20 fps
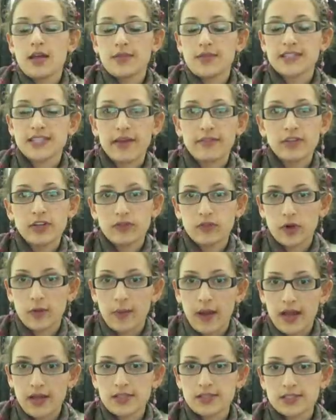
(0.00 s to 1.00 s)
The 74
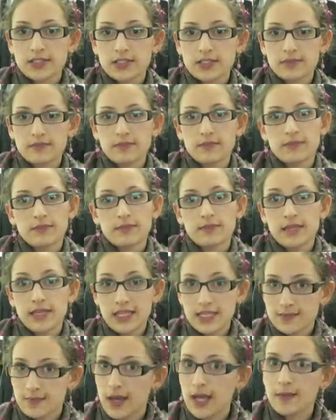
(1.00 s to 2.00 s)
bus
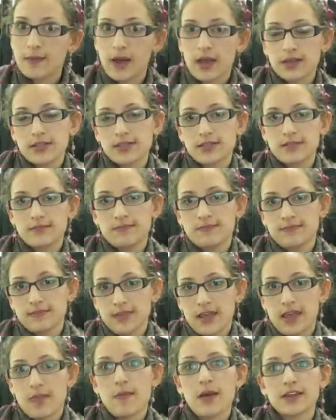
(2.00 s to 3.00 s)
is my bus,
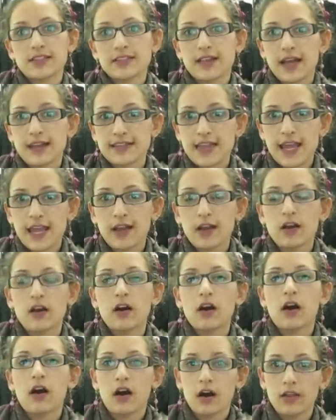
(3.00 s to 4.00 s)
the bus that I take
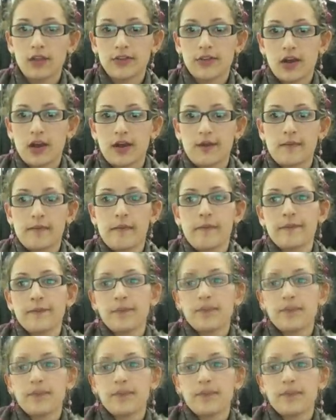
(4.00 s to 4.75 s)
all the time.